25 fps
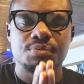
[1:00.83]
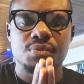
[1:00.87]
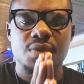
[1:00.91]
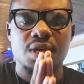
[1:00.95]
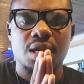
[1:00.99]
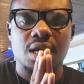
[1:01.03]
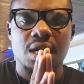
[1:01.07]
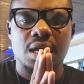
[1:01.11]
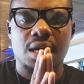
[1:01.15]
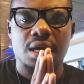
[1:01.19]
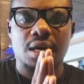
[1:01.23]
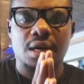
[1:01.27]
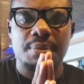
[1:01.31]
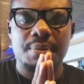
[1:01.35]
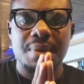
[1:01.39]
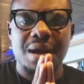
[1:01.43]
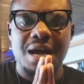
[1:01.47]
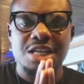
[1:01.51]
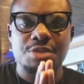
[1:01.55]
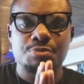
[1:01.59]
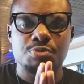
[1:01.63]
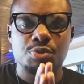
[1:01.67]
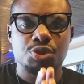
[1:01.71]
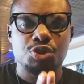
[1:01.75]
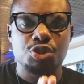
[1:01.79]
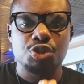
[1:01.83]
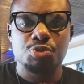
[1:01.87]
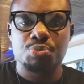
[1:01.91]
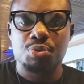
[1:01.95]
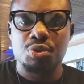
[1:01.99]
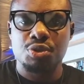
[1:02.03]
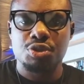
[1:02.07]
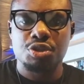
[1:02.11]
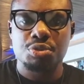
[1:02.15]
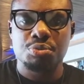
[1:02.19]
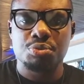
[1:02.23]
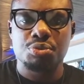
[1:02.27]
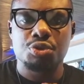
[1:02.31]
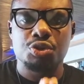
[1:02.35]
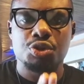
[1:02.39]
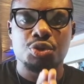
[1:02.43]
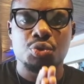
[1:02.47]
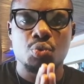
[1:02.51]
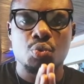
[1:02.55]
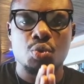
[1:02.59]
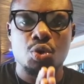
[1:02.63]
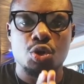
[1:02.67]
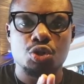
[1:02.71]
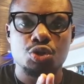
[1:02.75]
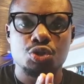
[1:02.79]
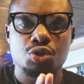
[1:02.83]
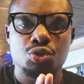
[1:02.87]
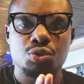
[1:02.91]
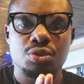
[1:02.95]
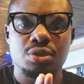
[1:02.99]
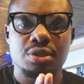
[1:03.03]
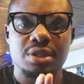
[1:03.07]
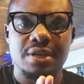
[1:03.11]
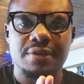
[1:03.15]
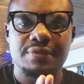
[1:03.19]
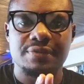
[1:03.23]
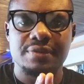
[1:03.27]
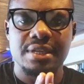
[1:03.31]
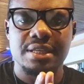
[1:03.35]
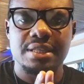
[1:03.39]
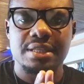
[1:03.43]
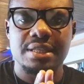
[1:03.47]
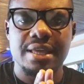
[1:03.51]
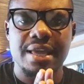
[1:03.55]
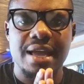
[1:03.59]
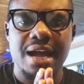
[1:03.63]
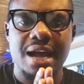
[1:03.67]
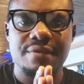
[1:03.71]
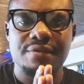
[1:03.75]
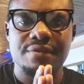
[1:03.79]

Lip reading: As much as possible, you want to definitely have a